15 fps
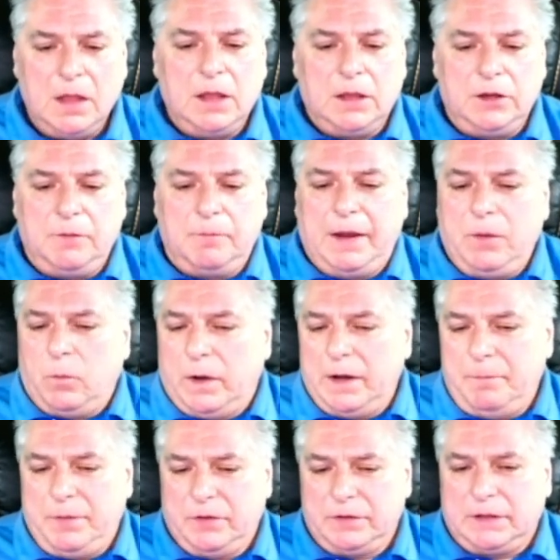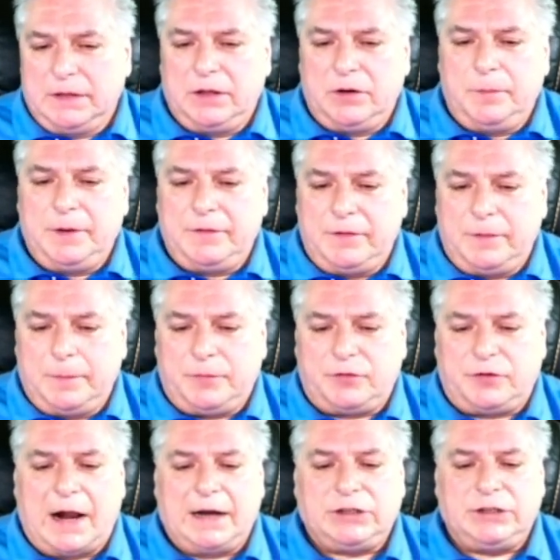You might want to build a little bit of an
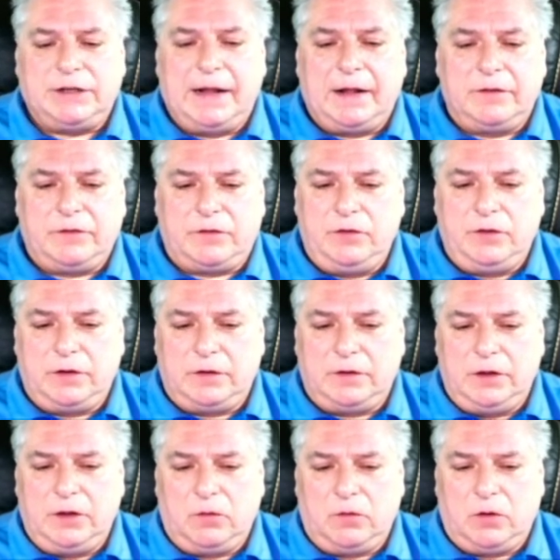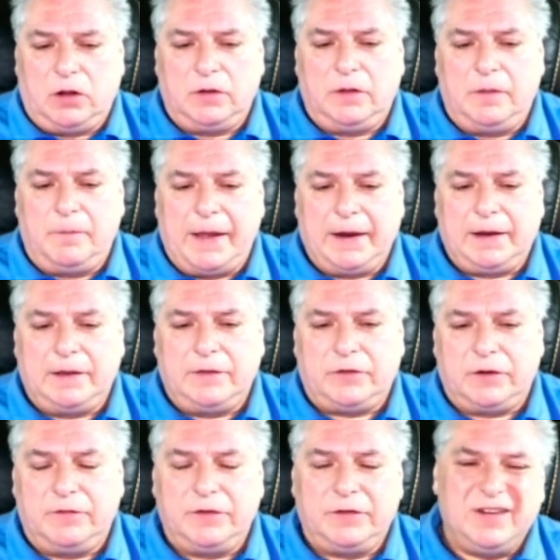abstraction out so you can call to the backend
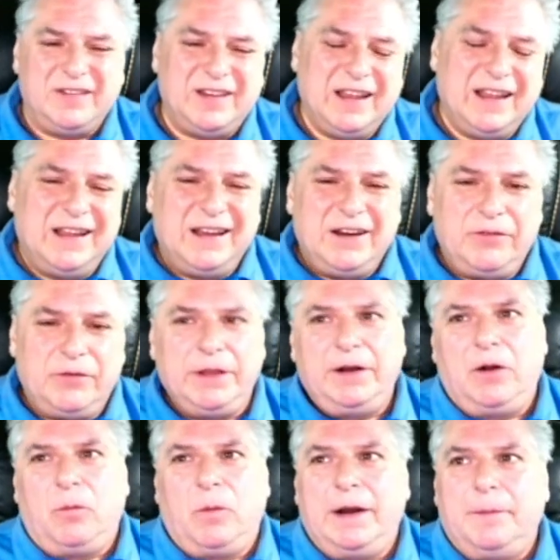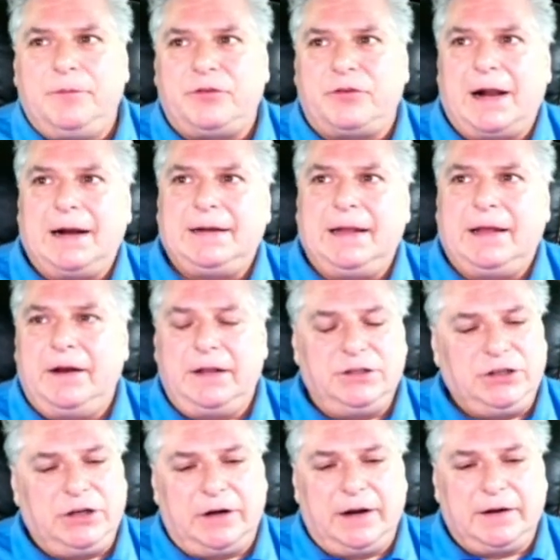services. You really don't want to abstract out
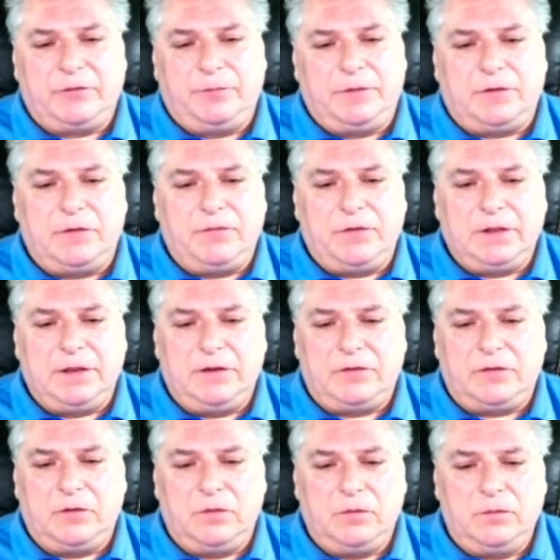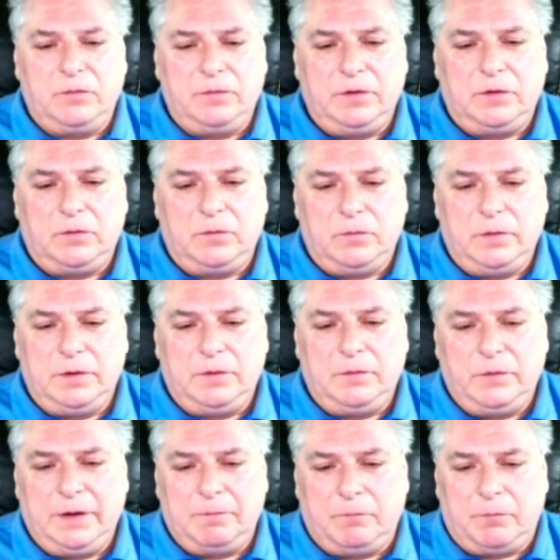NGRX specifically. So,
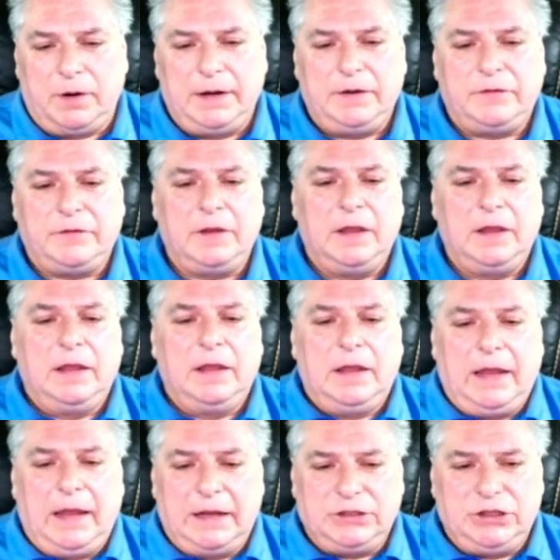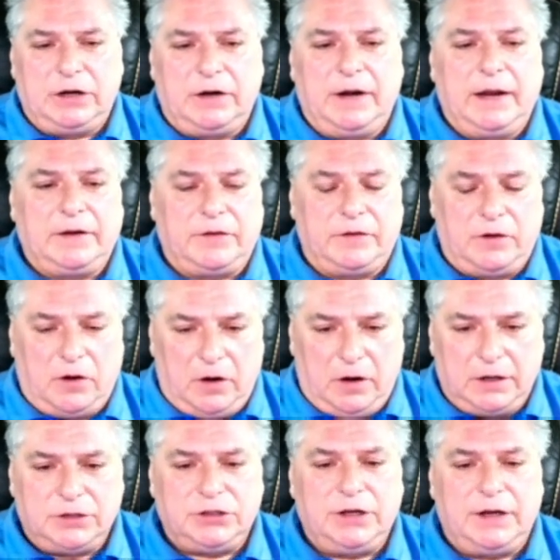we embrace NGRX and
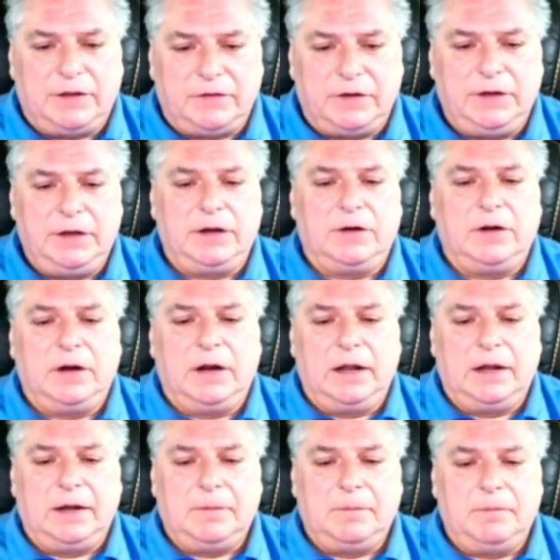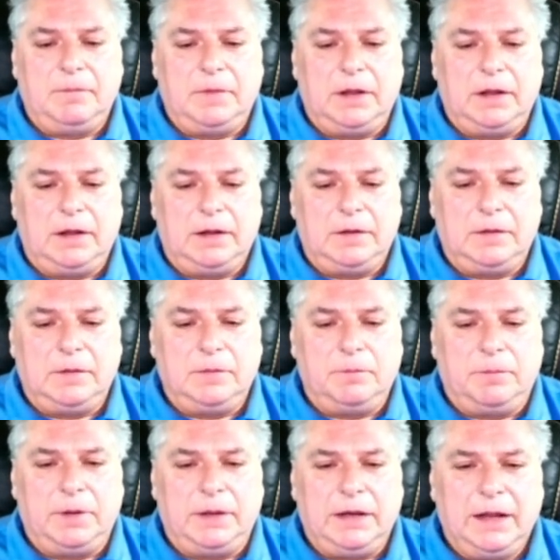RxJS in here.
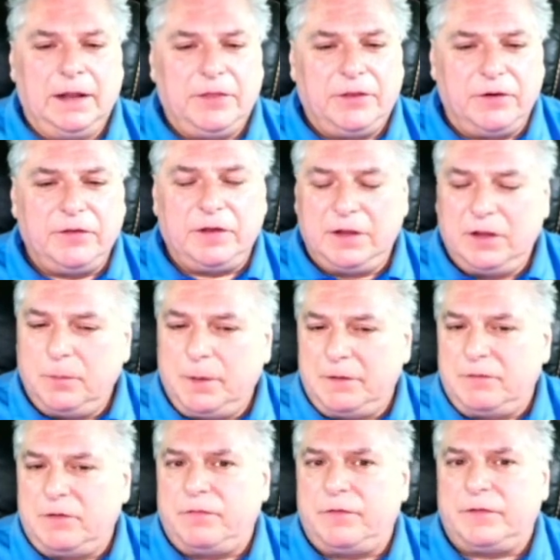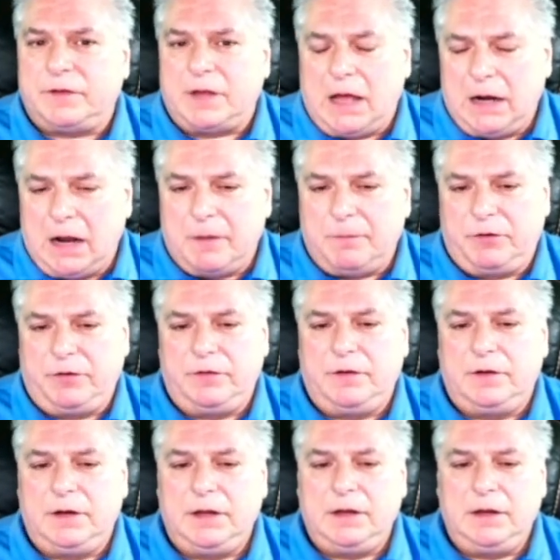But there is a little bit of a facade
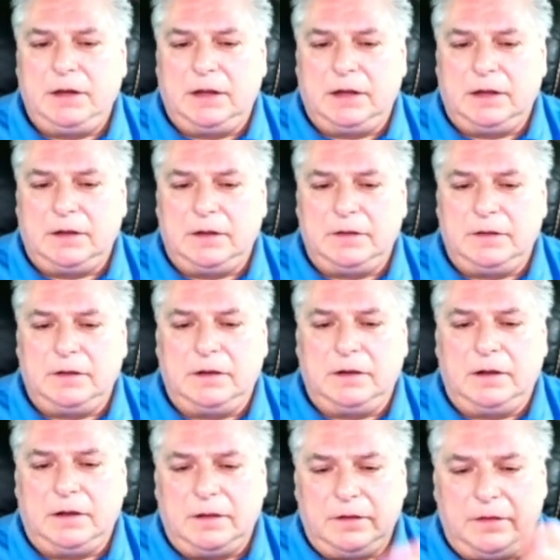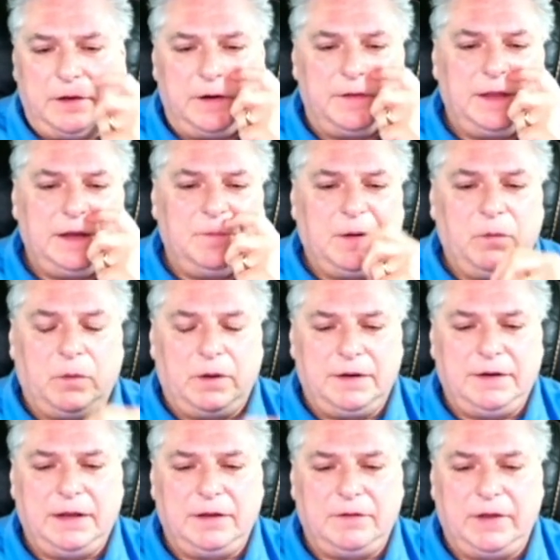opportunity there that you might want to
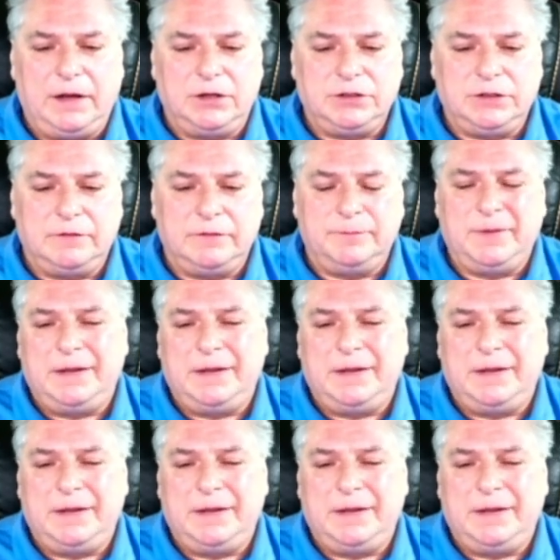take advantage of.